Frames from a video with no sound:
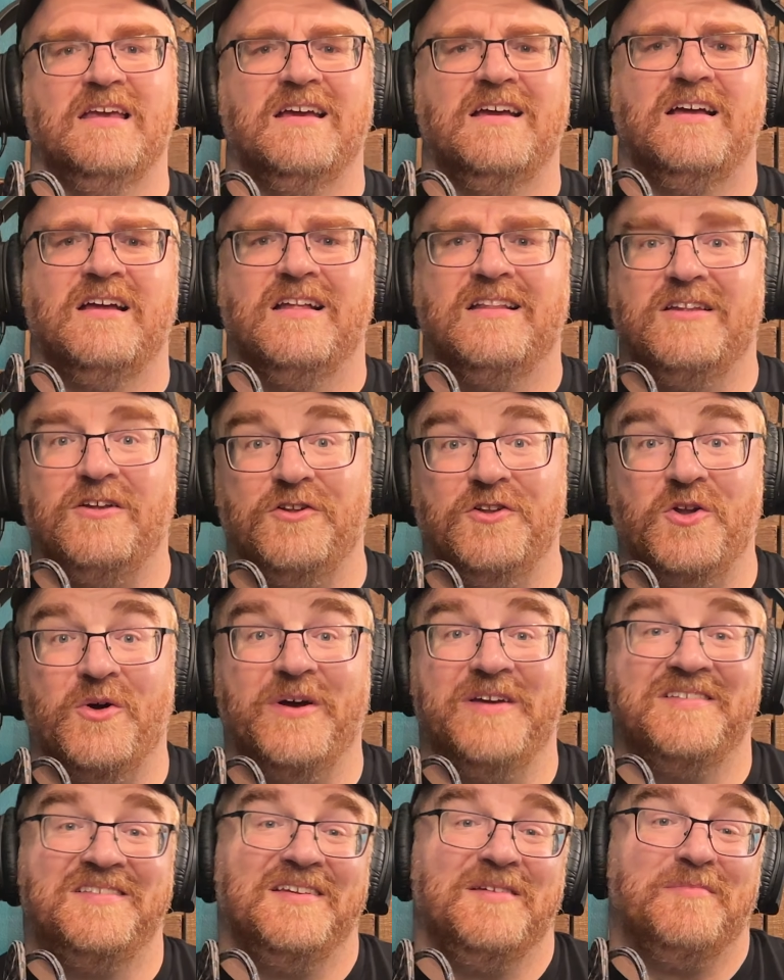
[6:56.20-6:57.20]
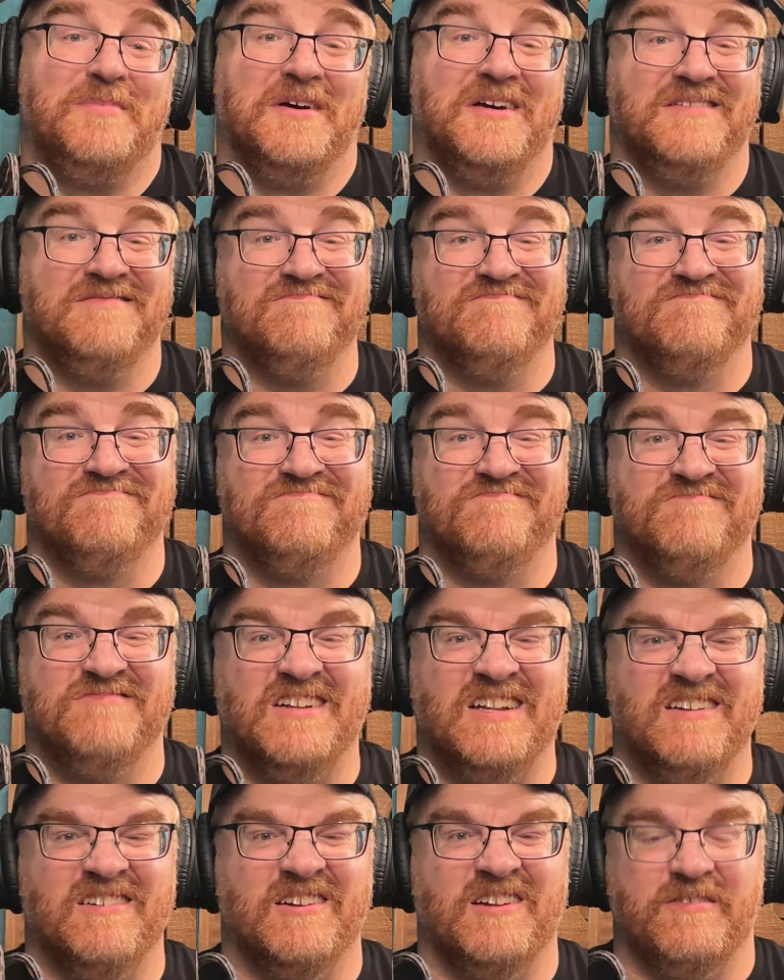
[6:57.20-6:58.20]
A little noisy, but
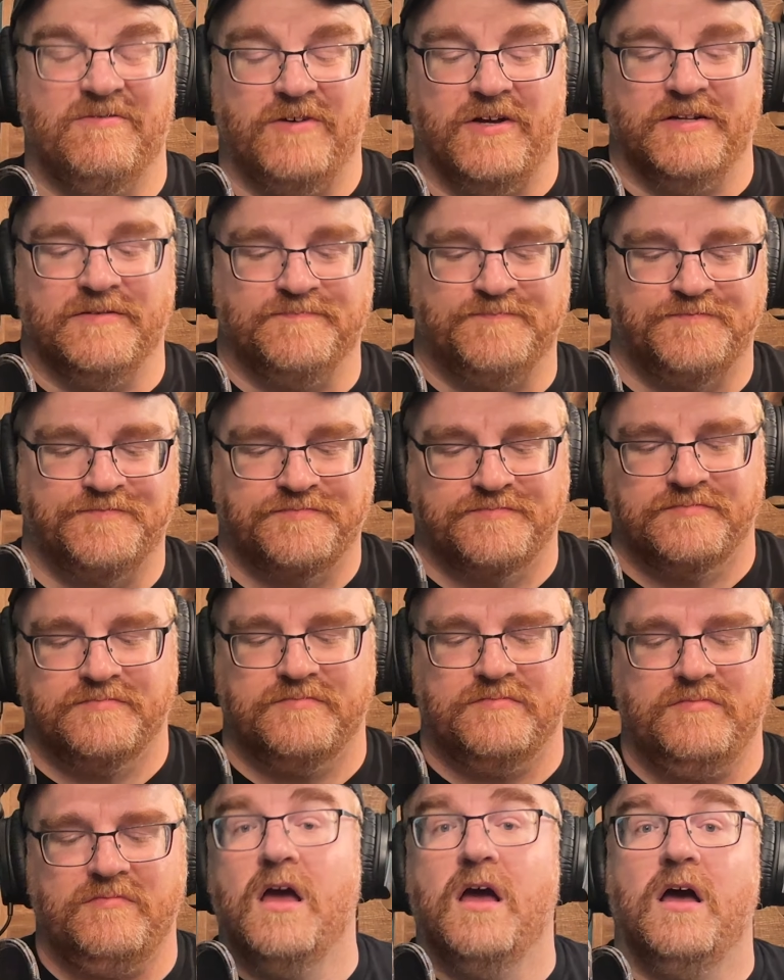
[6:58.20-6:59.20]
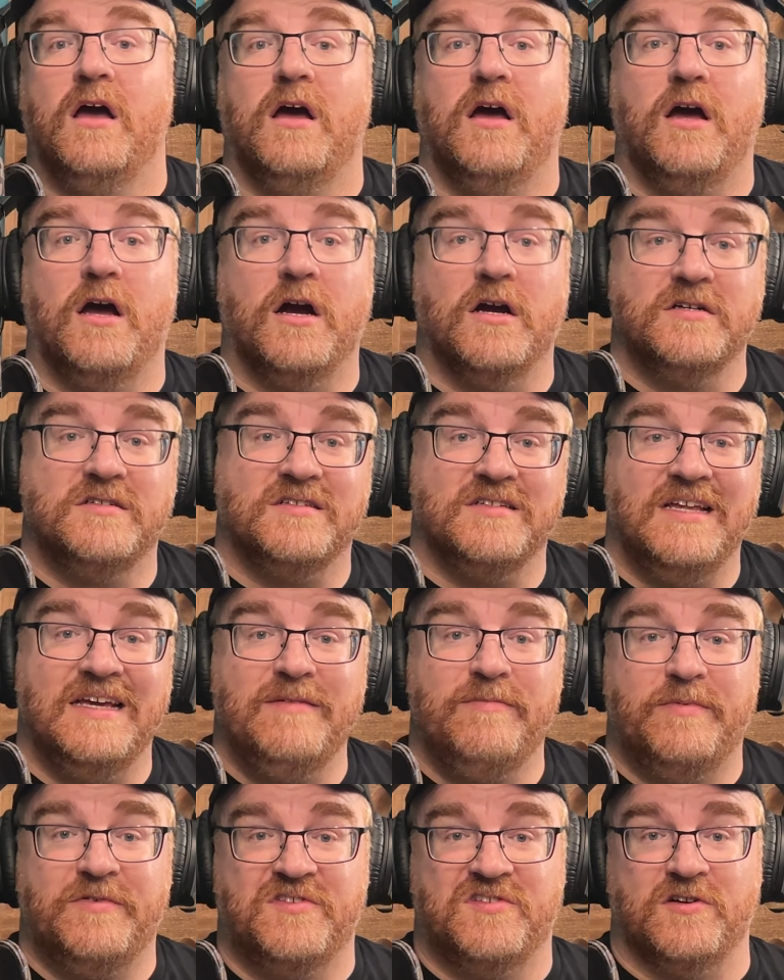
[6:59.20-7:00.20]
really, really fun. Our
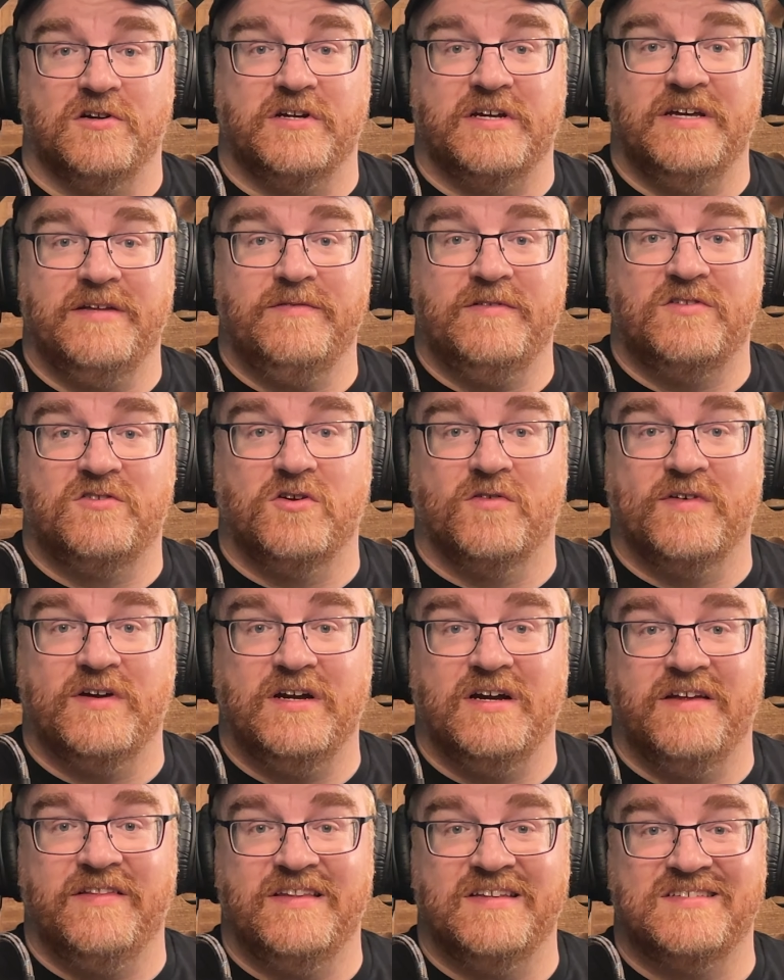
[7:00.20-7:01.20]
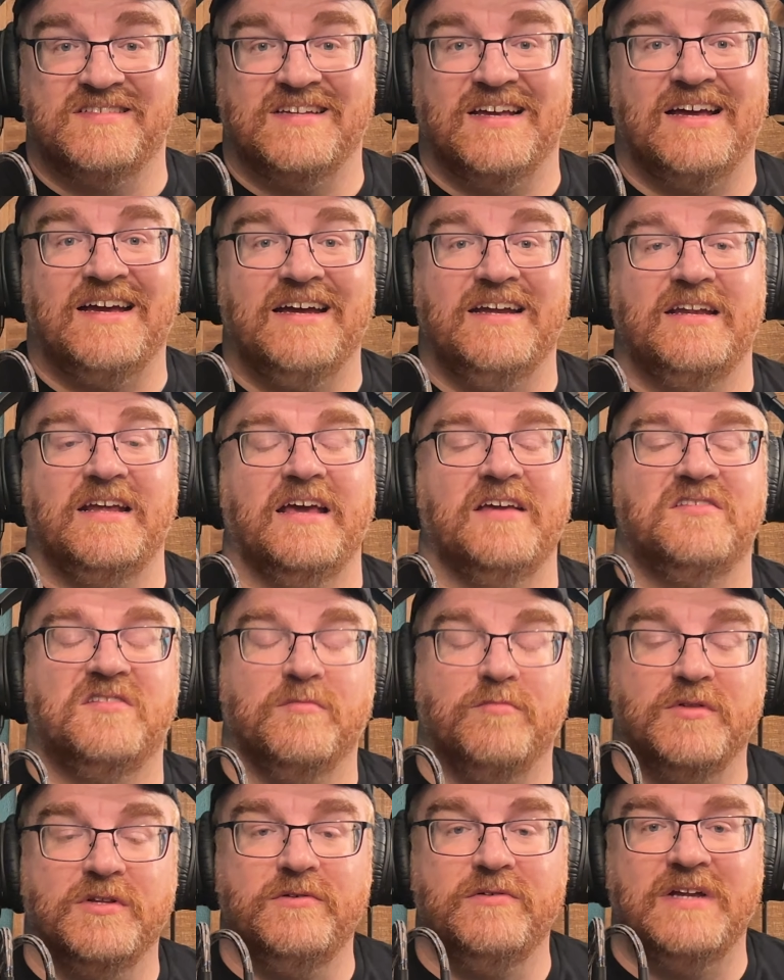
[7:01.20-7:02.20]
delay circuit that's over here on this side has
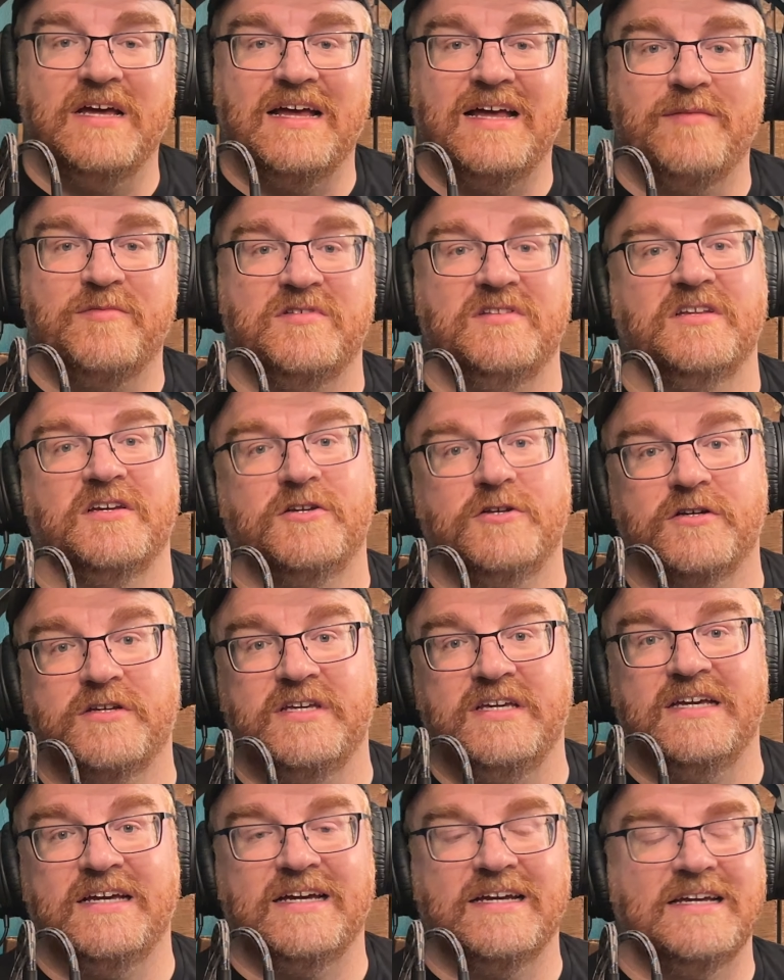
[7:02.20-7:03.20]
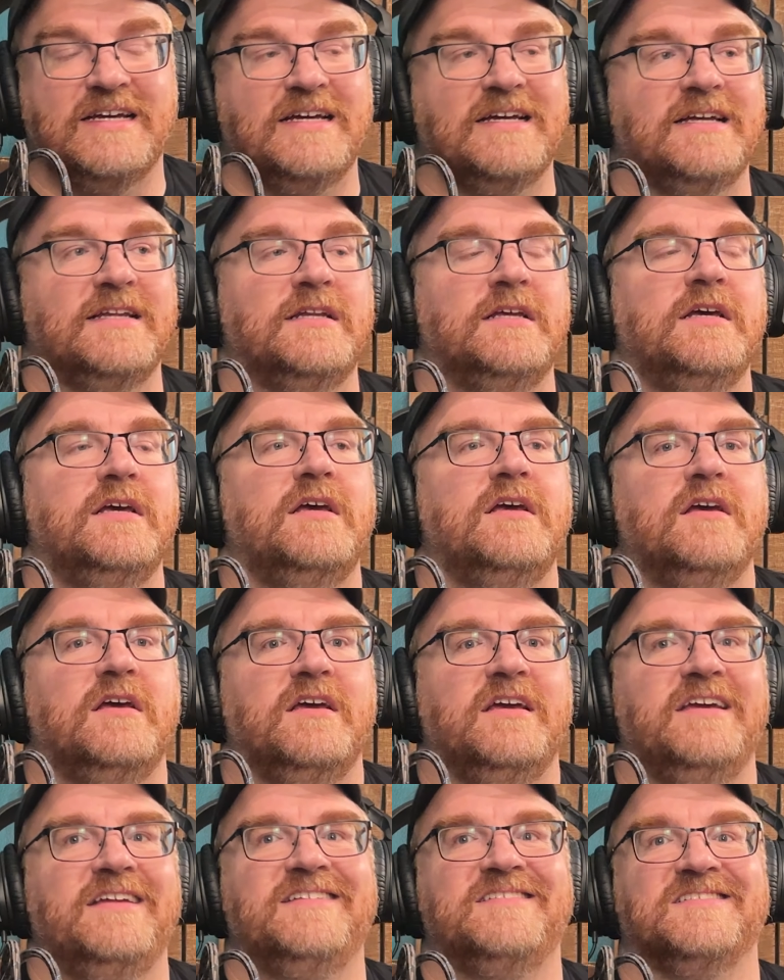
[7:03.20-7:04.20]
the blue knobs and the cookie icon.
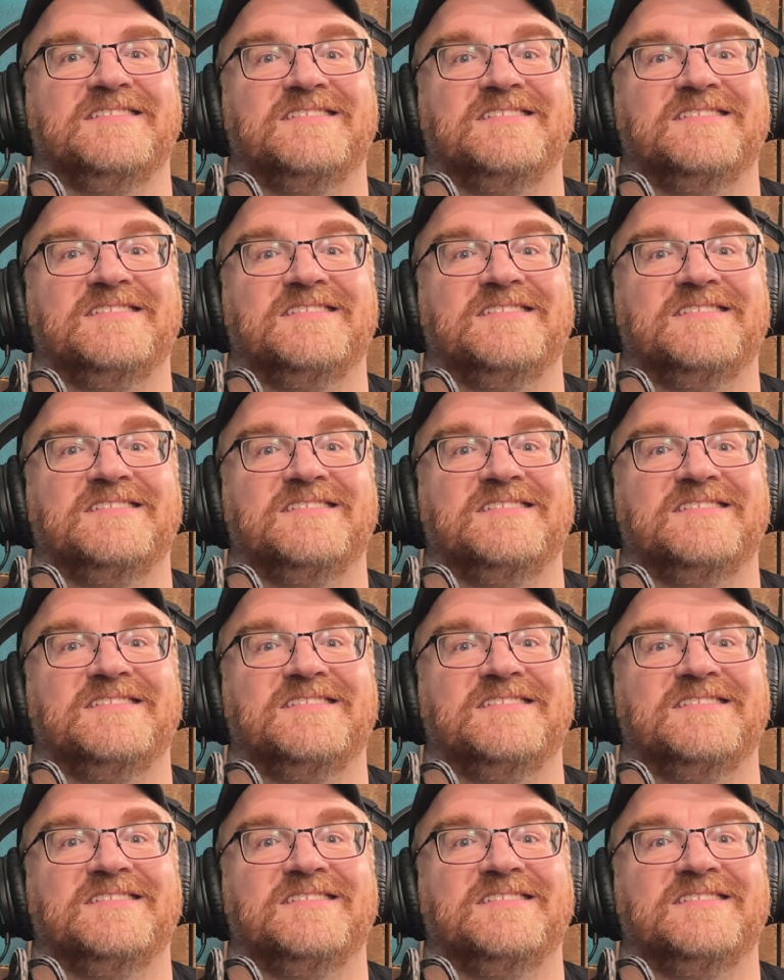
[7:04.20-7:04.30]
It is a